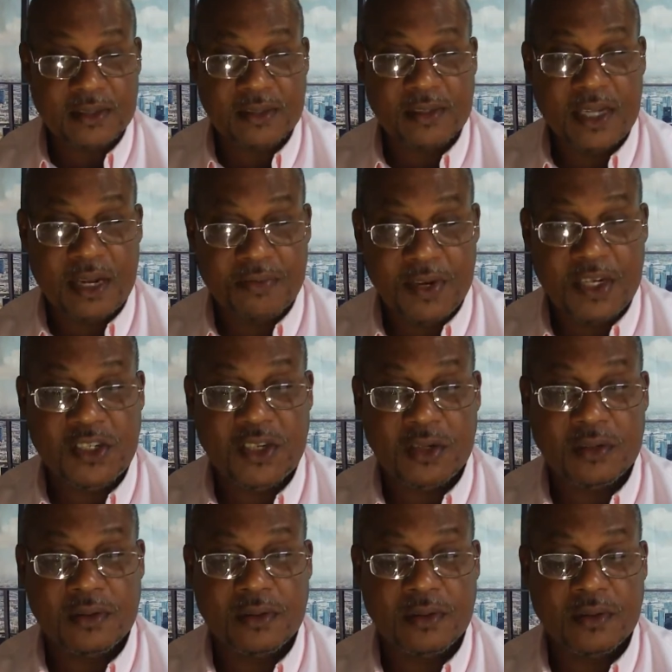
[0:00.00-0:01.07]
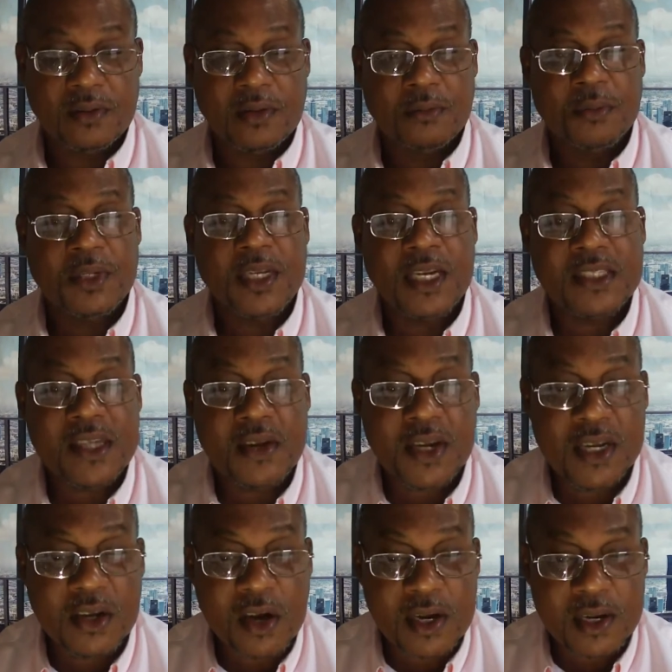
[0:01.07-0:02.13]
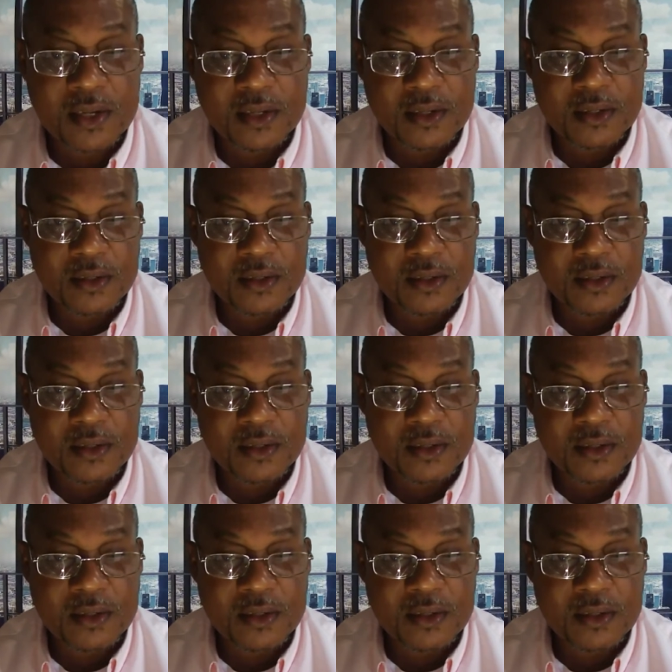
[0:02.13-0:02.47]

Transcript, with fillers: salvation. But guess how they got it?